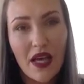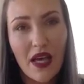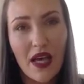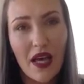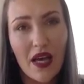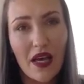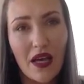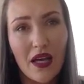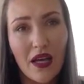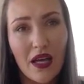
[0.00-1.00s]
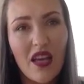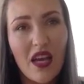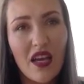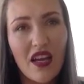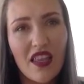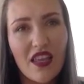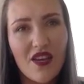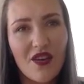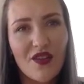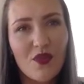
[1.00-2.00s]
And
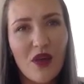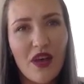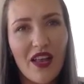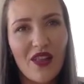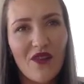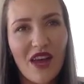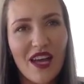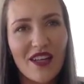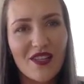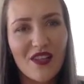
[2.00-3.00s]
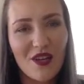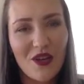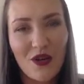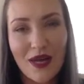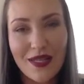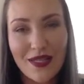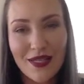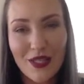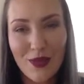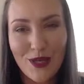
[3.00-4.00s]
it's why a lot of artists kind of go crazy
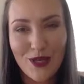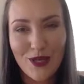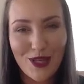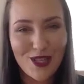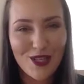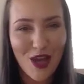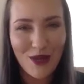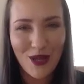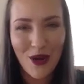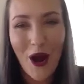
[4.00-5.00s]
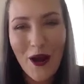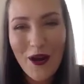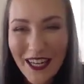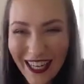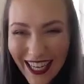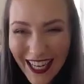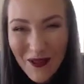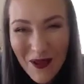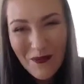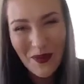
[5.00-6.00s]
because they spend too much time on their own.
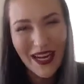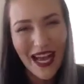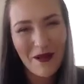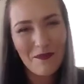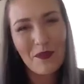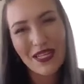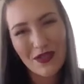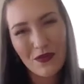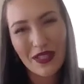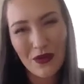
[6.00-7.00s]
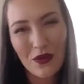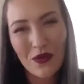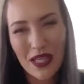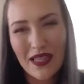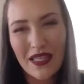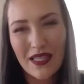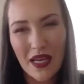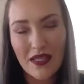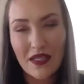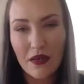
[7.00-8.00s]
but it's really good in this
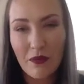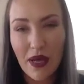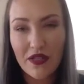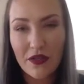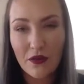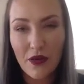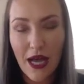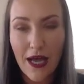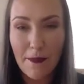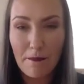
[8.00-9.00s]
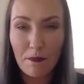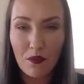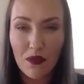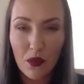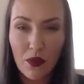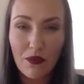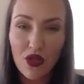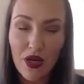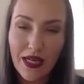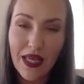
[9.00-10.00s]
hustle and bustle when we're trying
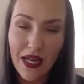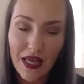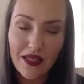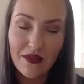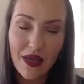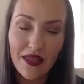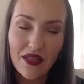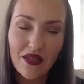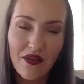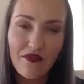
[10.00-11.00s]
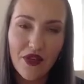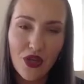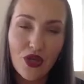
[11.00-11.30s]
to get ahead to make that time for you.